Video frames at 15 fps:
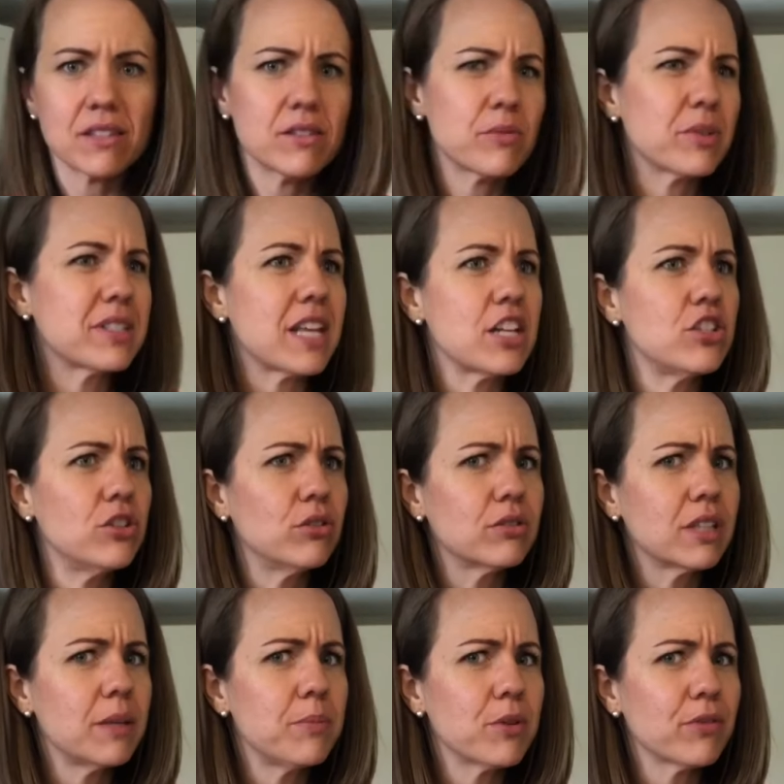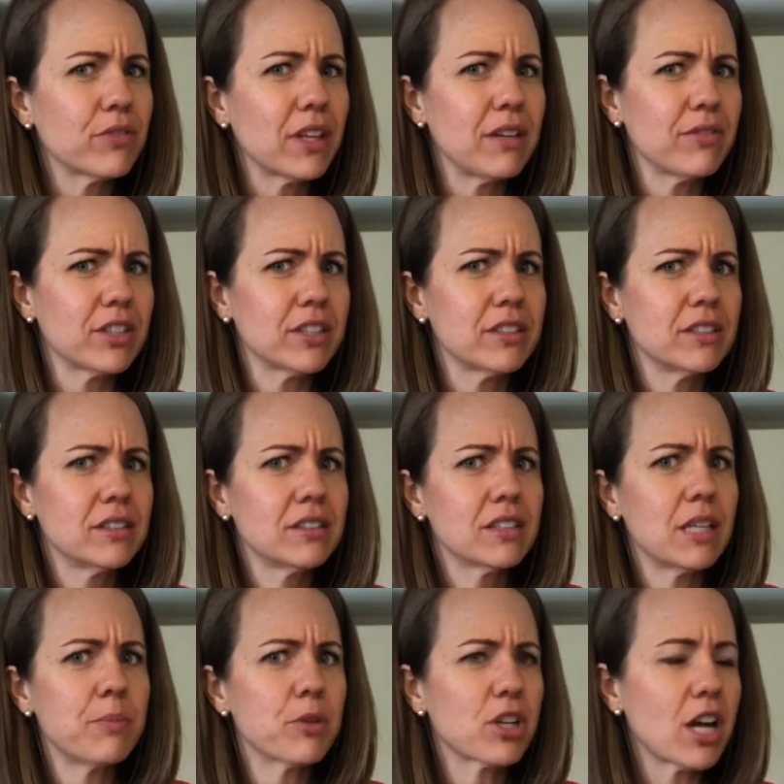What does that do? Keep your flavor?
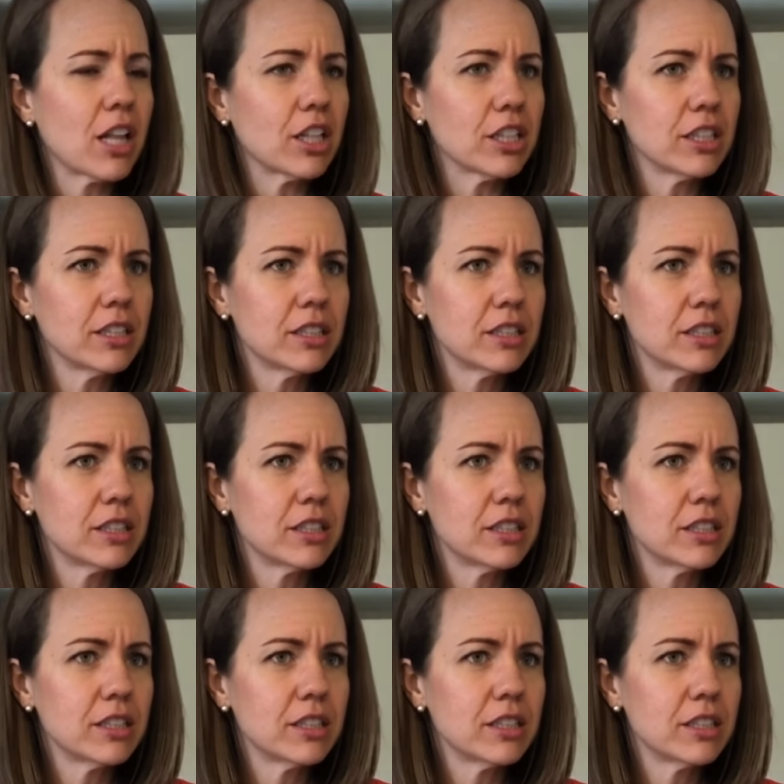Keep your color?